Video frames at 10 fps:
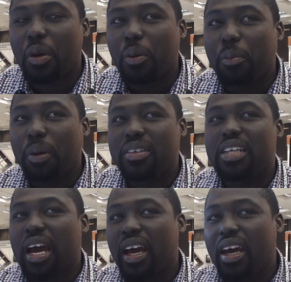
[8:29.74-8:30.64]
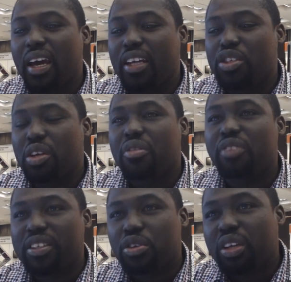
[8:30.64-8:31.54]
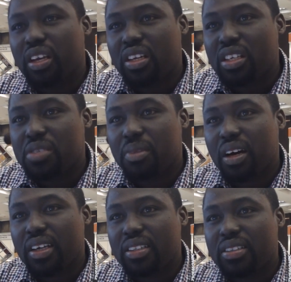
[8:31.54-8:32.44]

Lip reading: but it sort of affected only a niche market.